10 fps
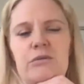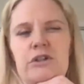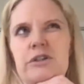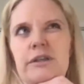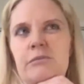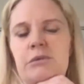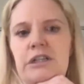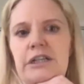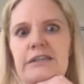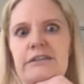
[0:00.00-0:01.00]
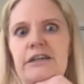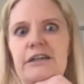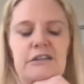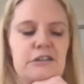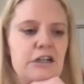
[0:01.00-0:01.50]
which is like polenta.
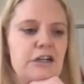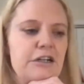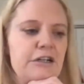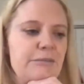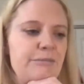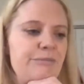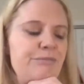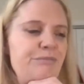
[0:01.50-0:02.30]
I